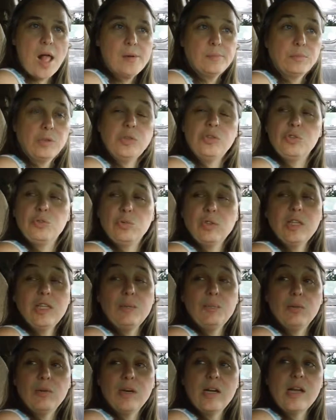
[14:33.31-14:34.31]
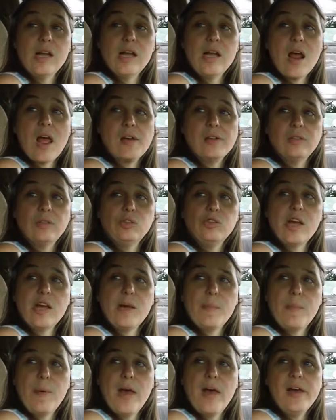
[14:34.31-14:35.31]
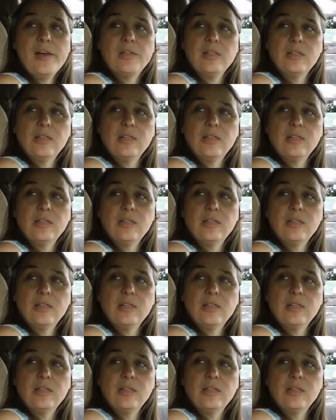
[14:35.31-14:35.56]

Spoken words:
But it was really pretty. It was like a pet.